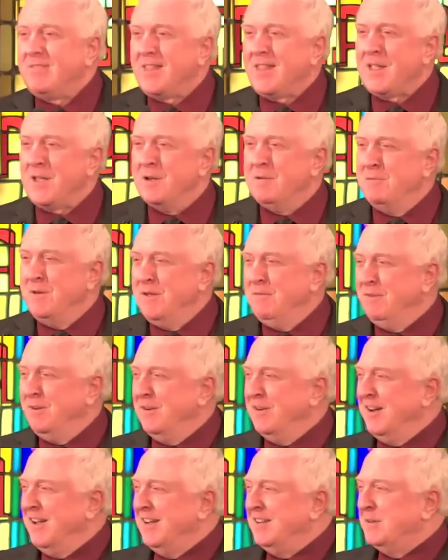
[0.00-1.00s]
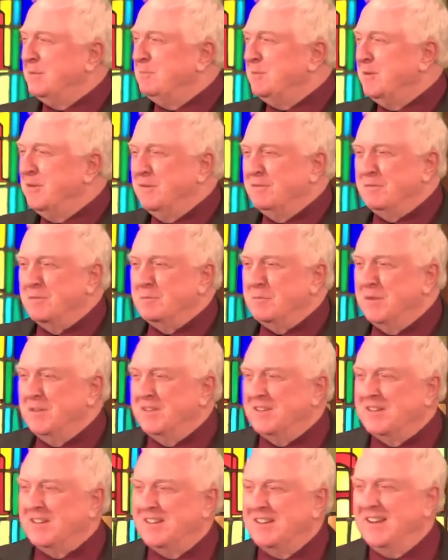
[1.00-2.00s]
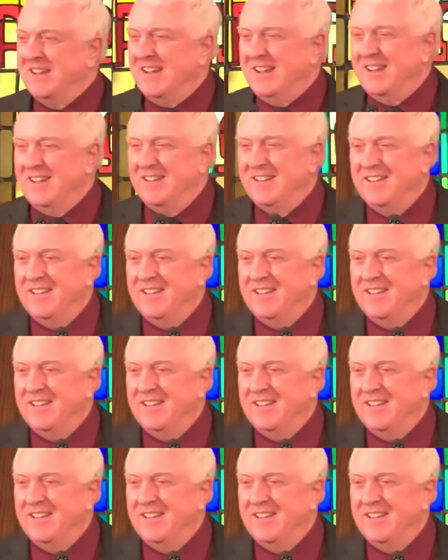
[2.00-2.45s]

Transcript: and we've heard lots of beautiful music today.